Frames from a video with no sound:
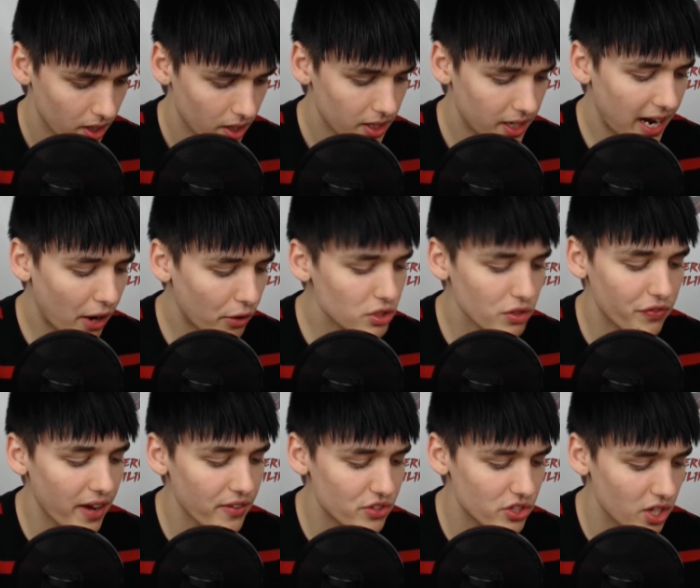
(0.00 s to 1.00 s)
Then how is it
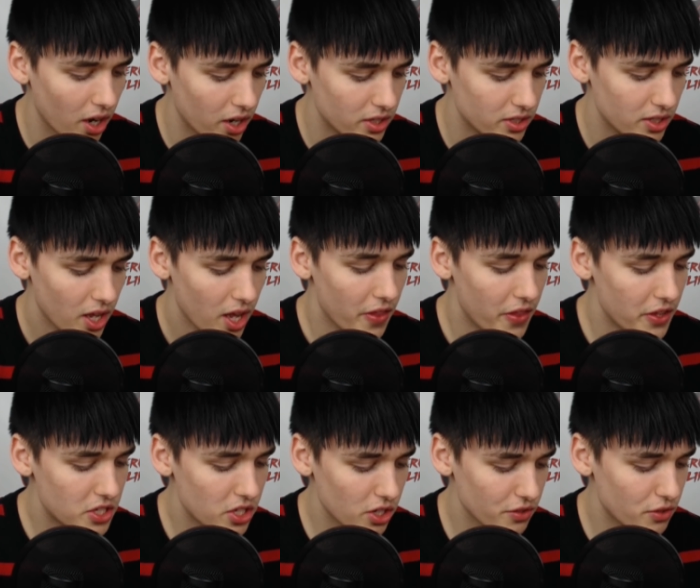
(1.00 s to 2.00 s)
5 stars? This
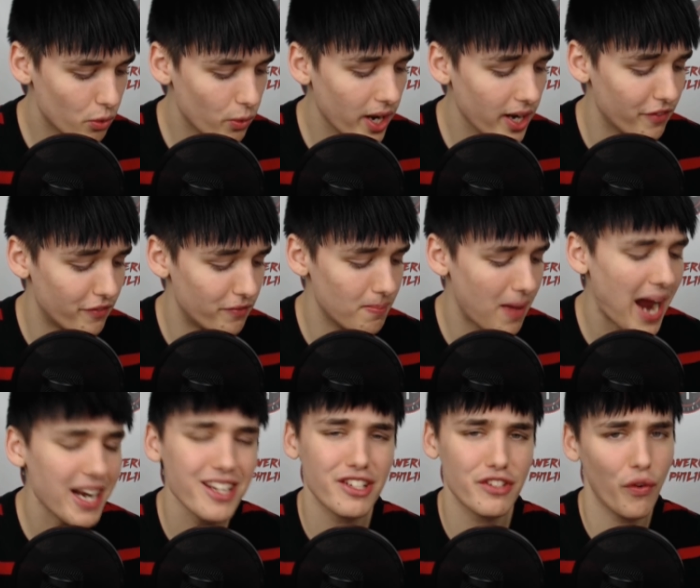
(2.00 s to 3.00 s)
deserves a rating of
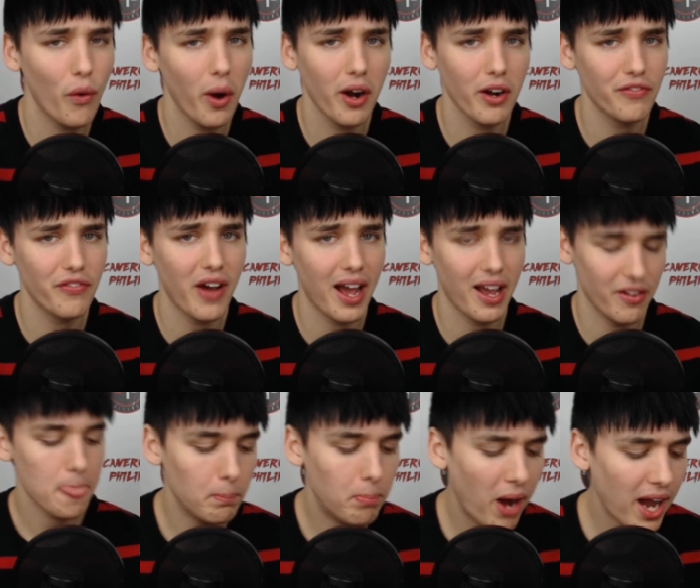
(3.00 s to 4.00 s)
minus 4 out of 5.
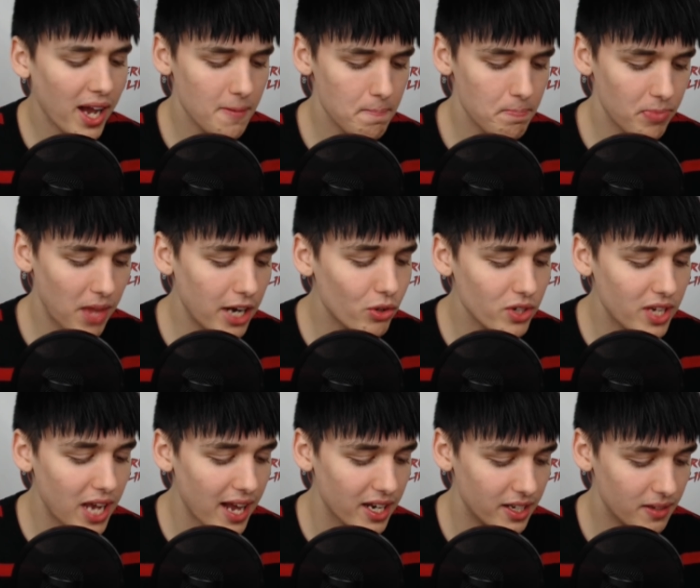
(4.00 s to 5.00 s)
But, I don't
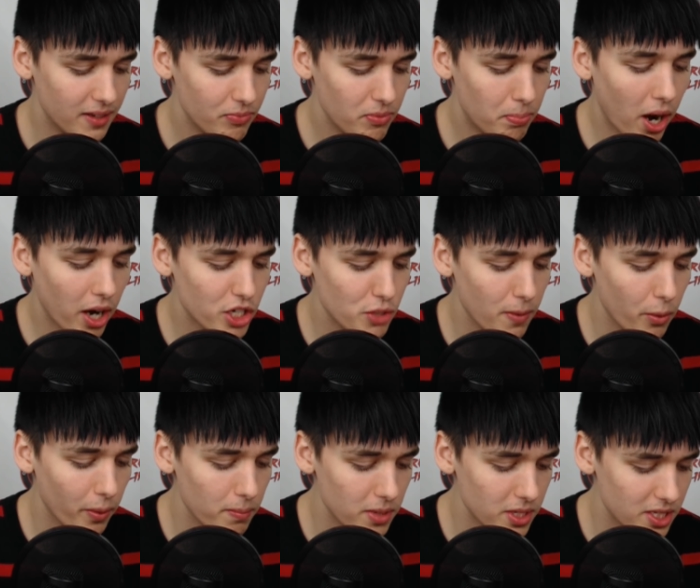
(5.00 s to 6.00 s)
get it. Park Jimin
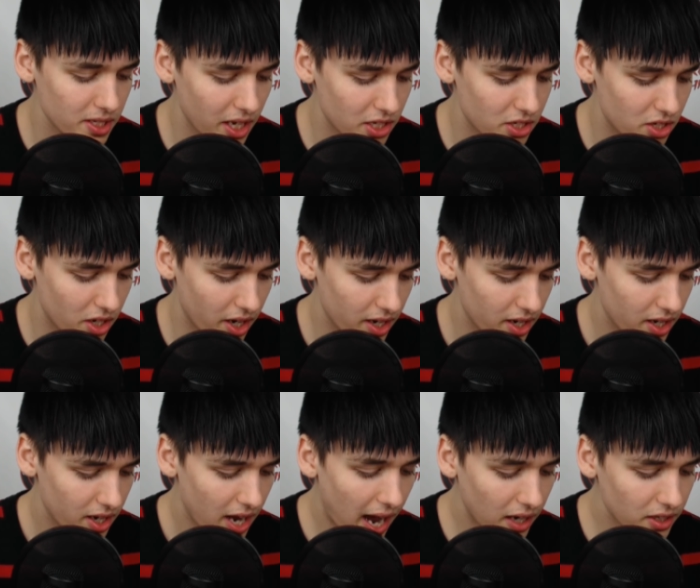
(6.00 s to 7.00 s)
went missing yesterday.
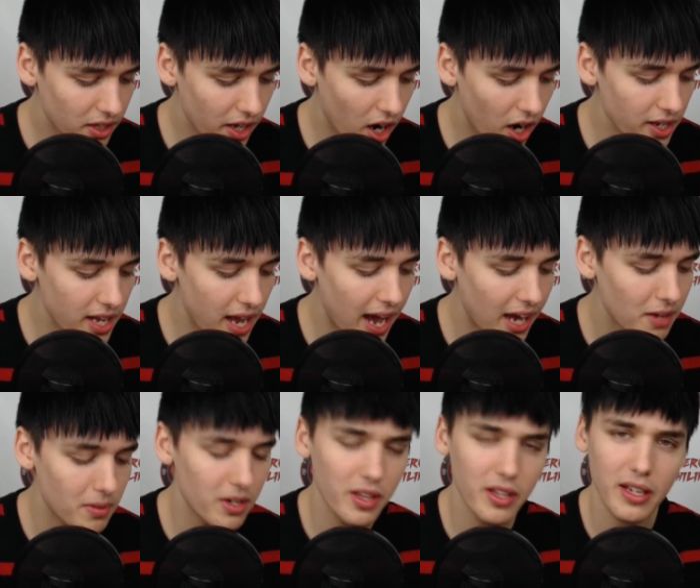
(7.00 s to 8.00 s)
How did they already add
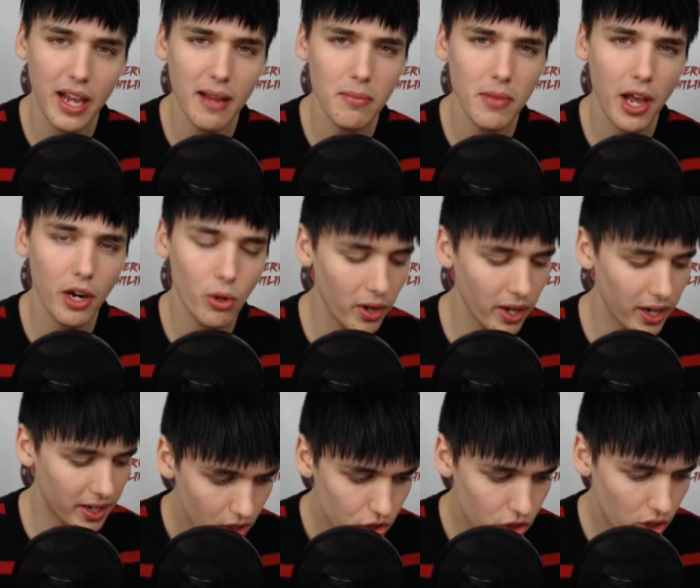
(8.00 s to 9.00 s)
him into the game that
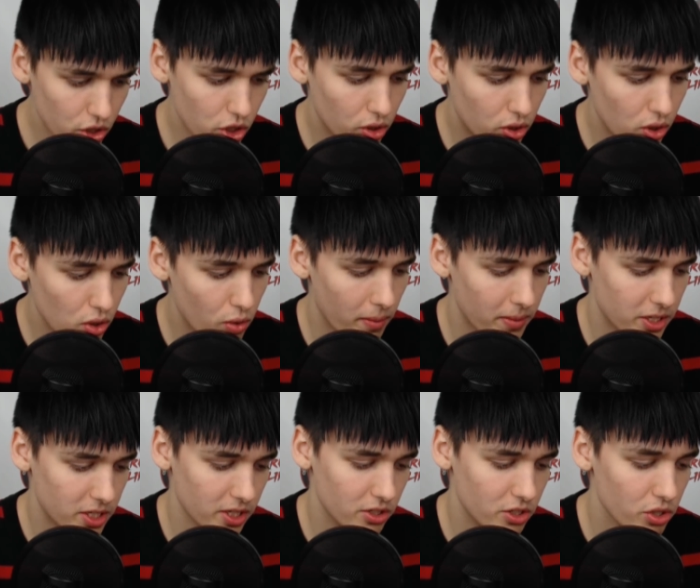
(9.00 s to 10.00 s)
quick? Jeon Jungkook went
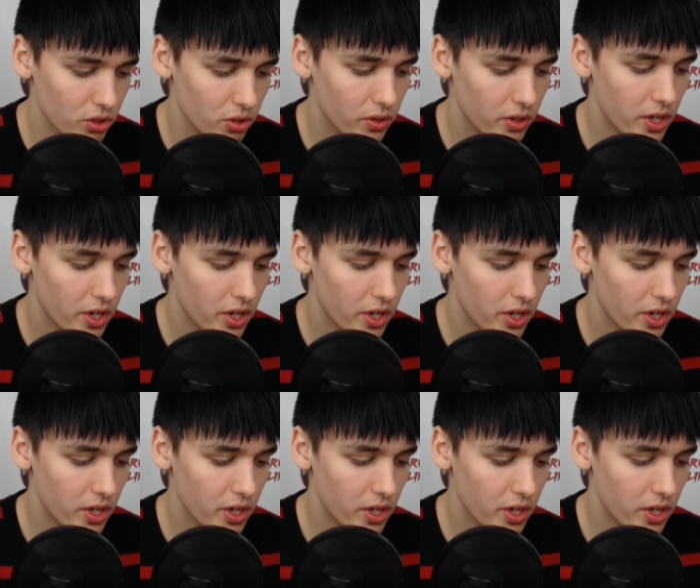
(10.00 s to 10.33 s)
missing too.